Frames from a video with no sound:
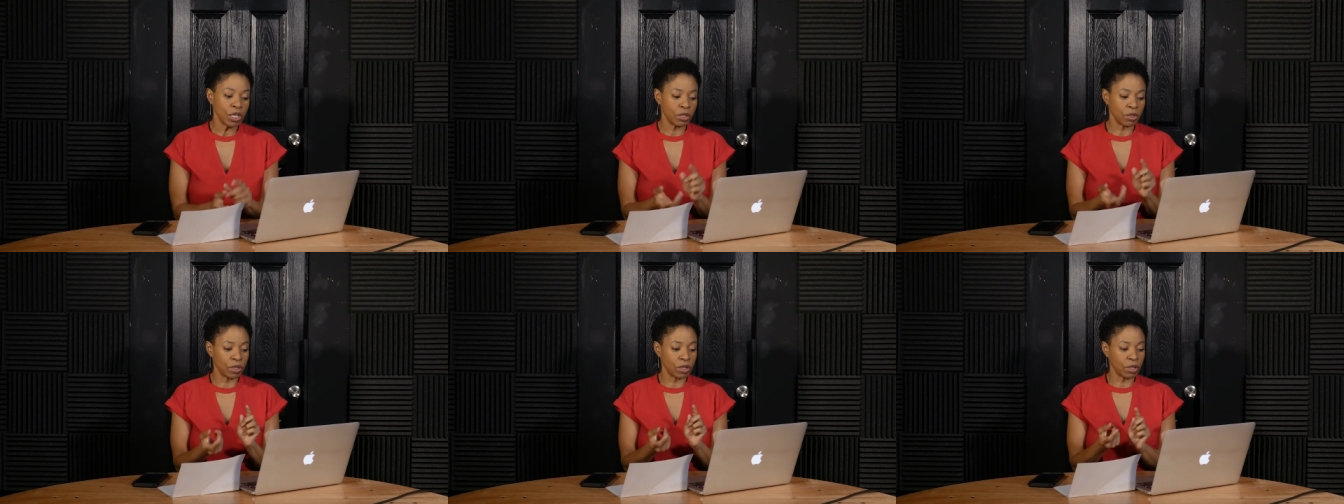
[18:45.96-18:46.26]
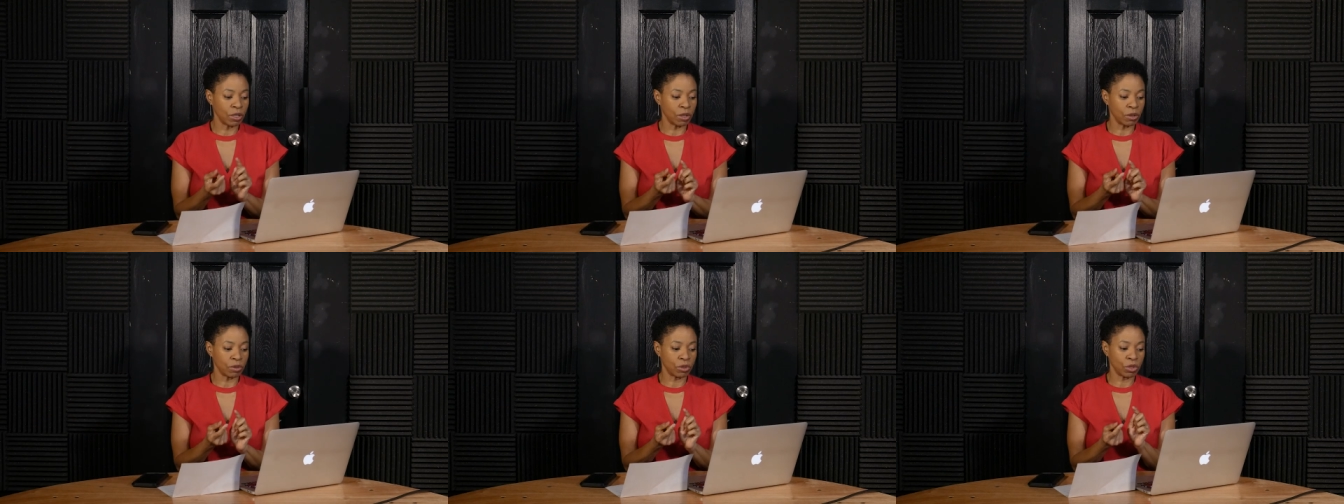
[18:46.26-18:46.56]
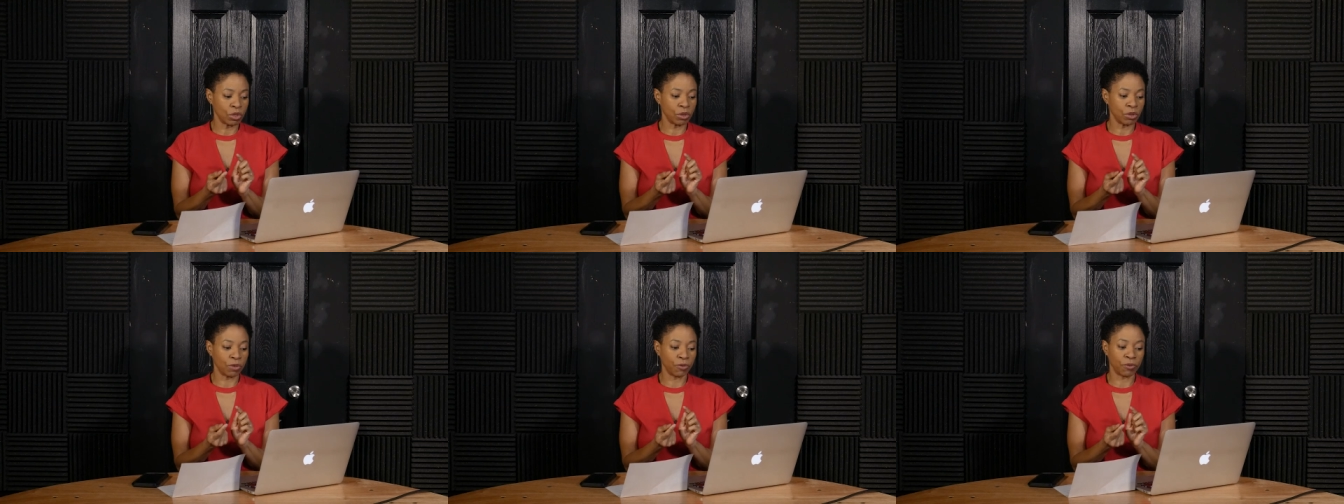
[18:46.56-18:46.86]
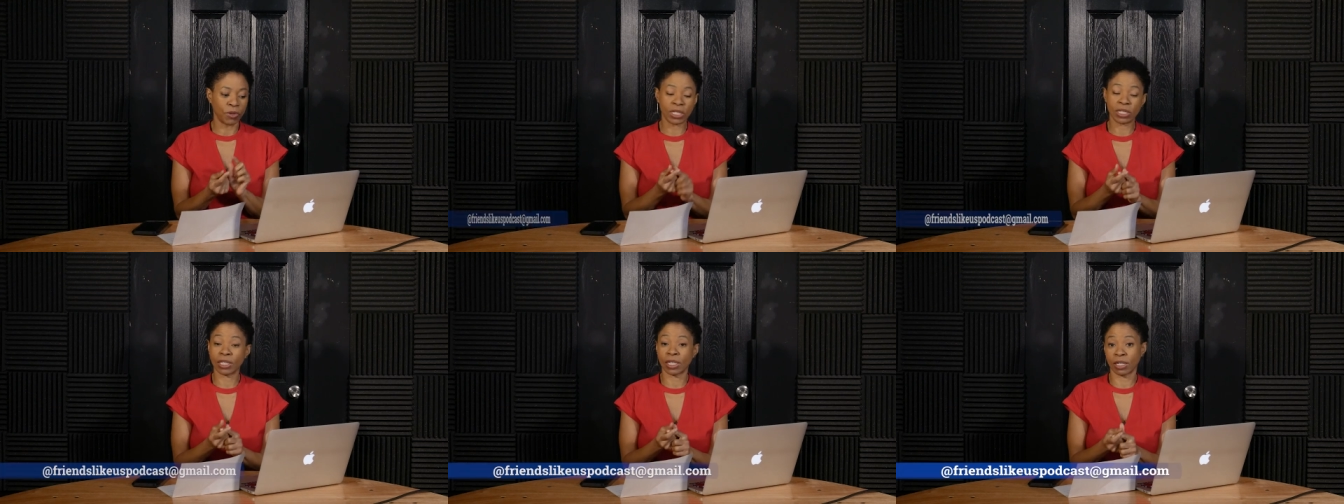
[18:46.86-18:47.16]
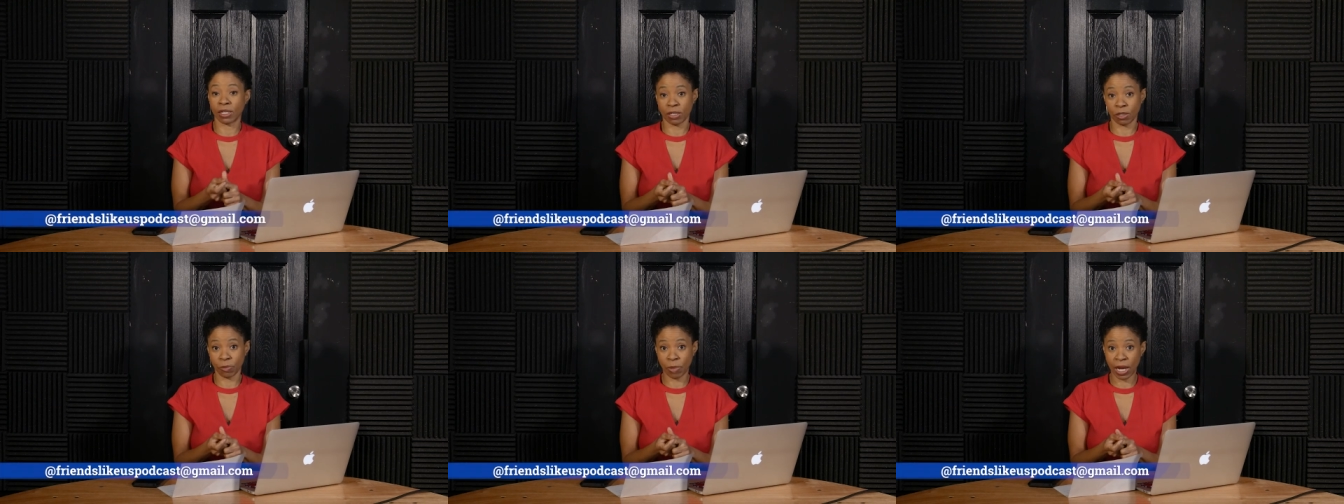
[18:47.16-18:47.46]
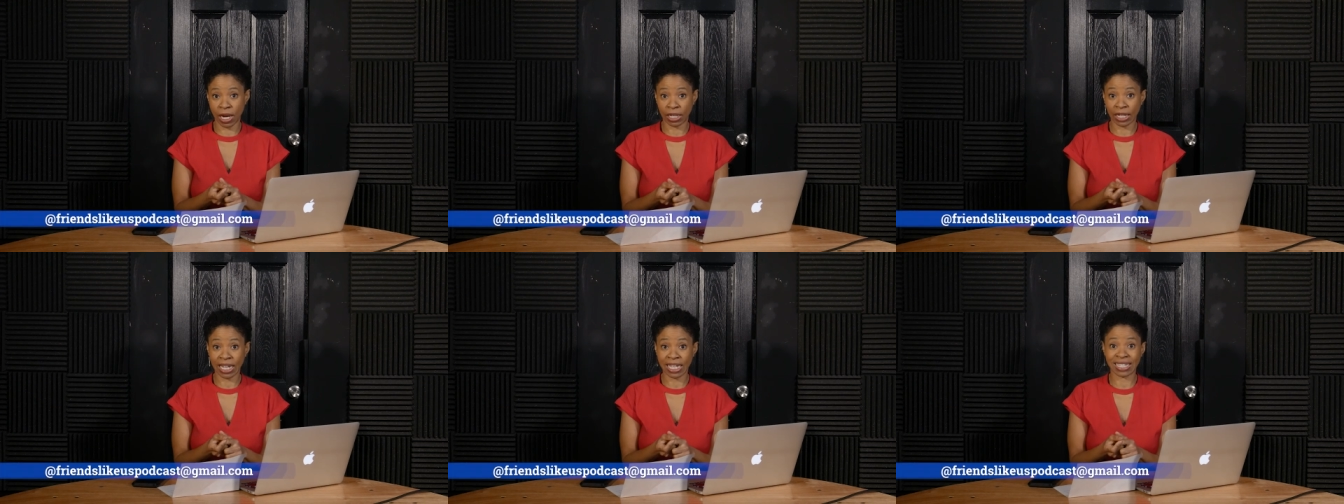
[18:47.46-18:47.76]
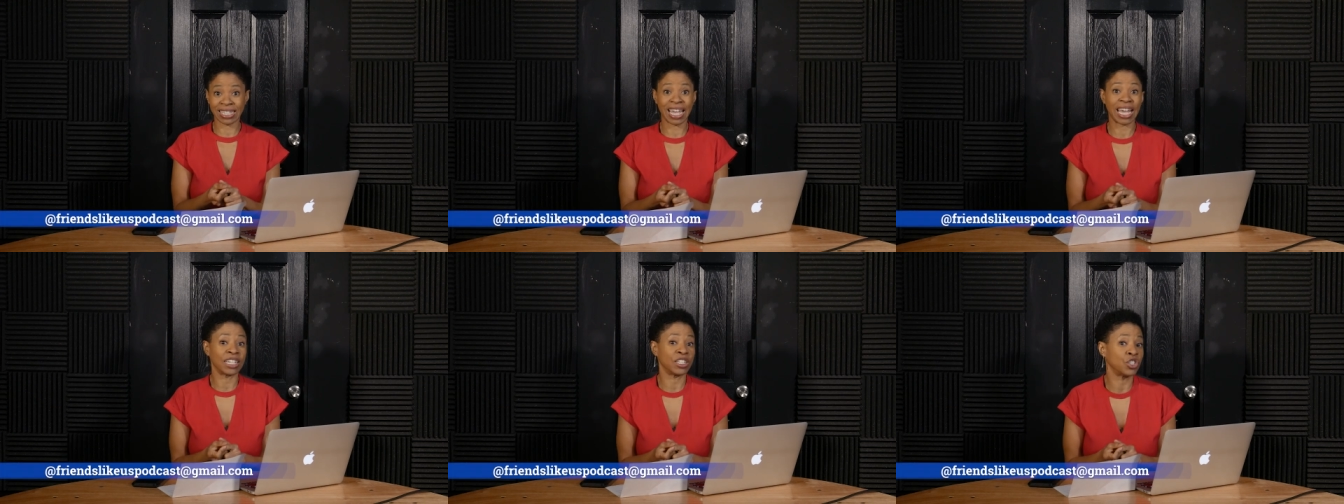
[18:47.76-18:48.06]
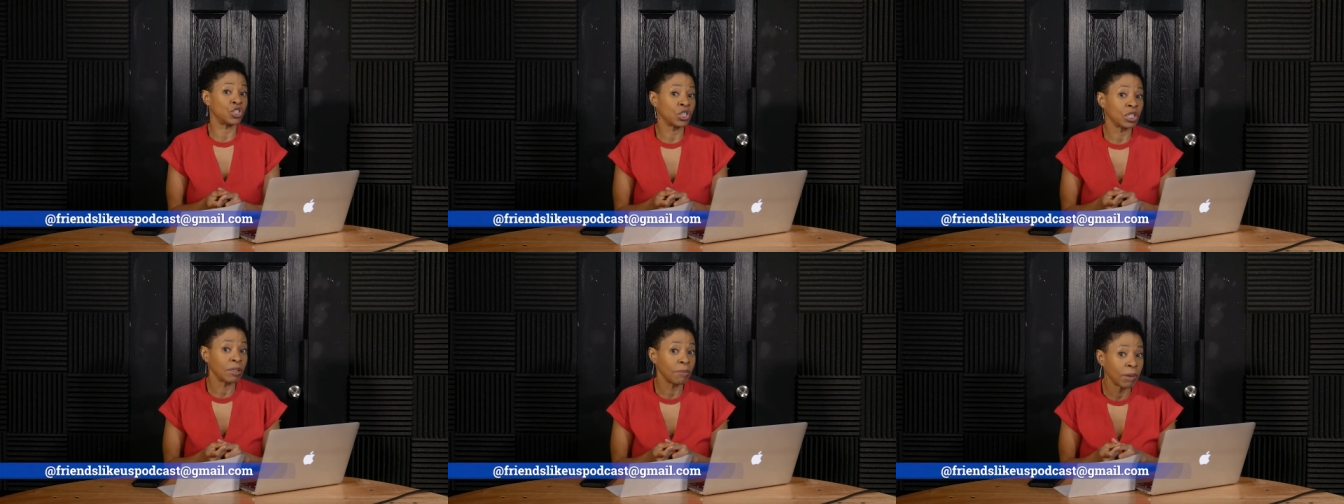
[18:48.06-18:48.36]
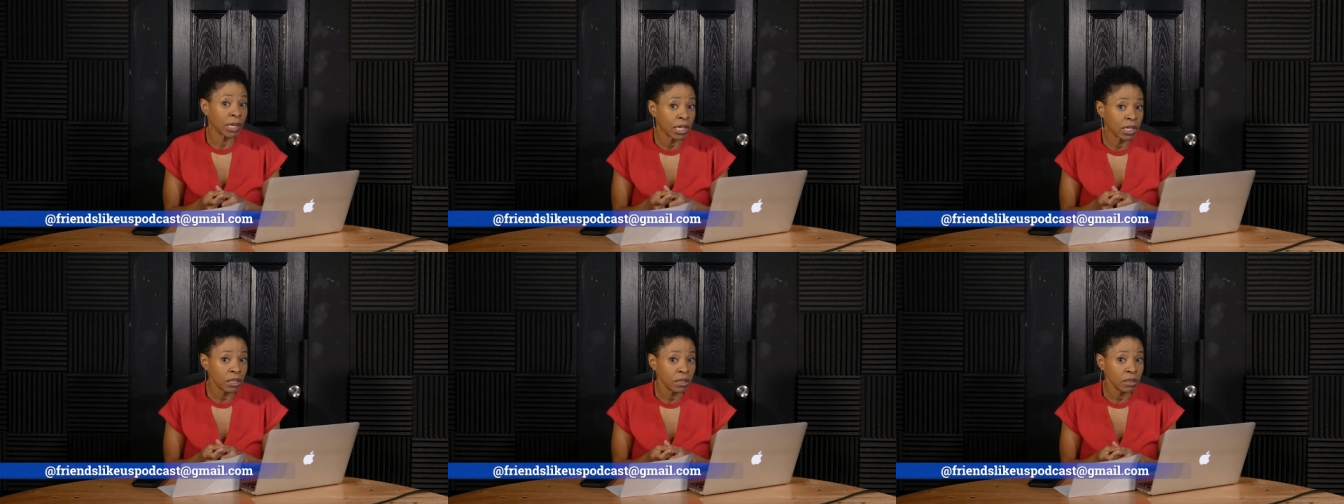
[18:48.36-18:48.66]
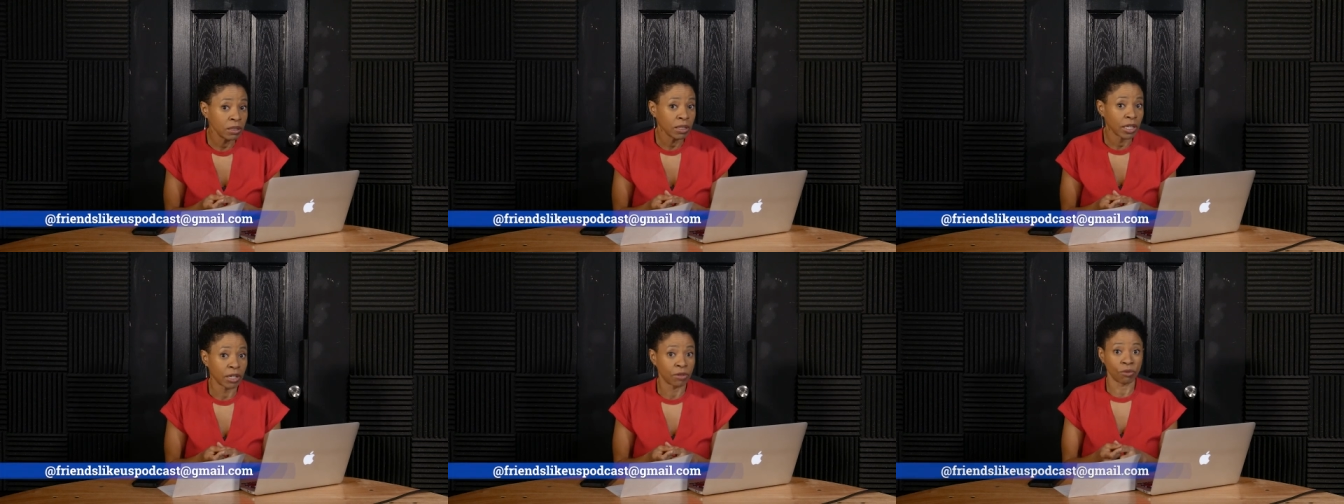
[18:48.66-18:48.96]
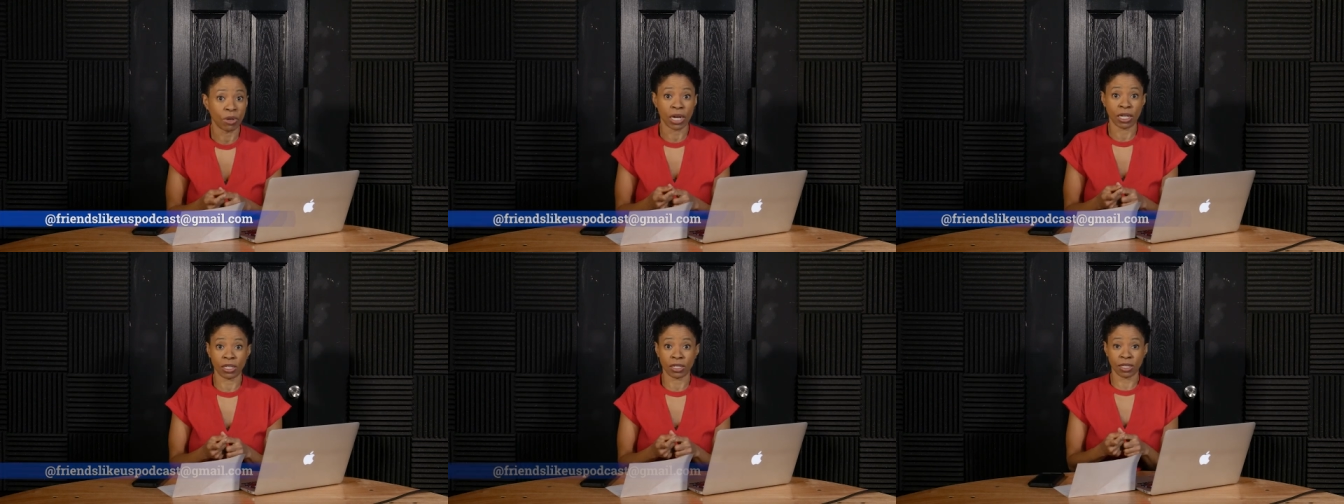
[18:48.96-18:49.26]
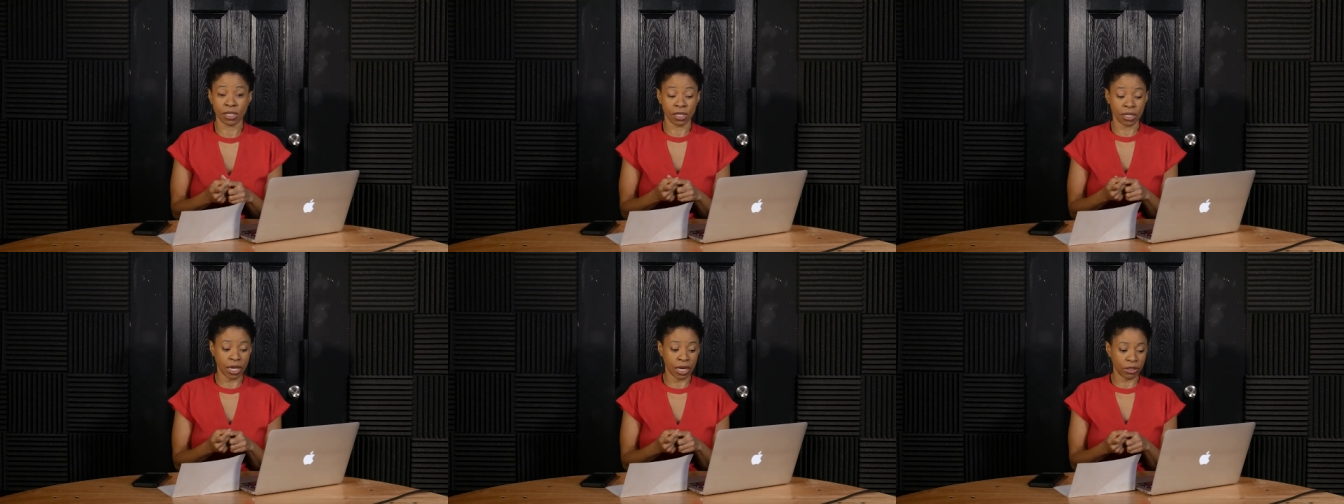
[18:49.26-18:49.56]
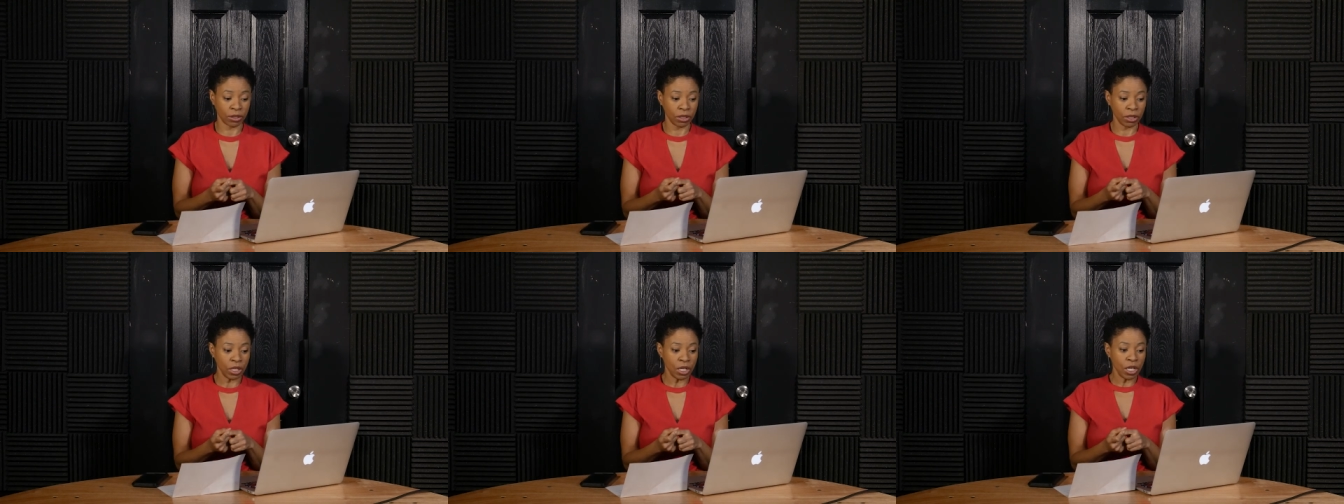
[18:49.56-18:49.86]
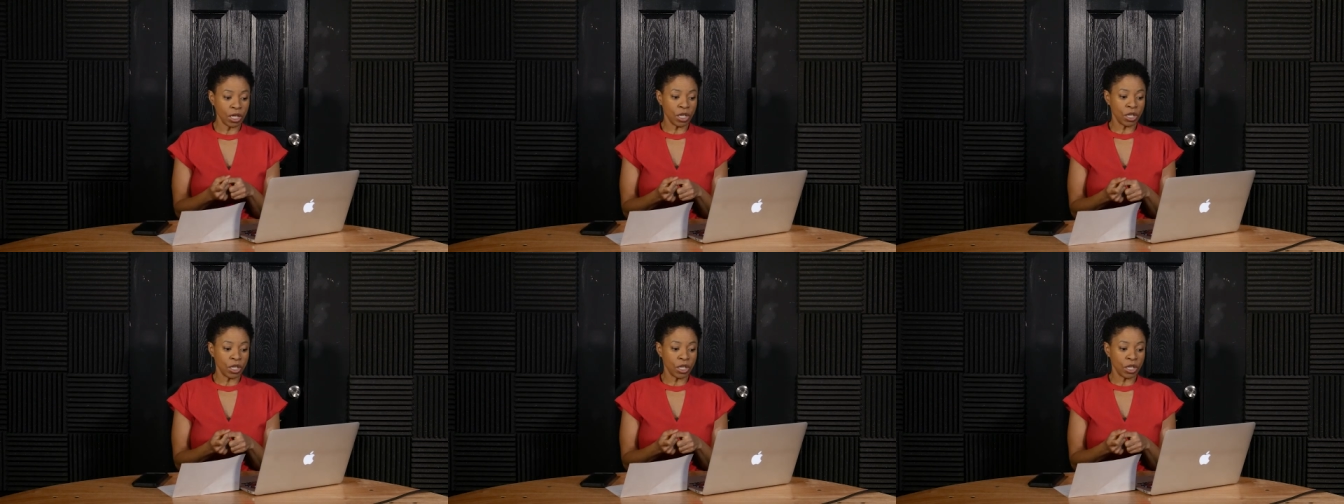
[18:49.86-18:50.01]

can go to friendslikeuspodcast@gmail.com and write us a letter.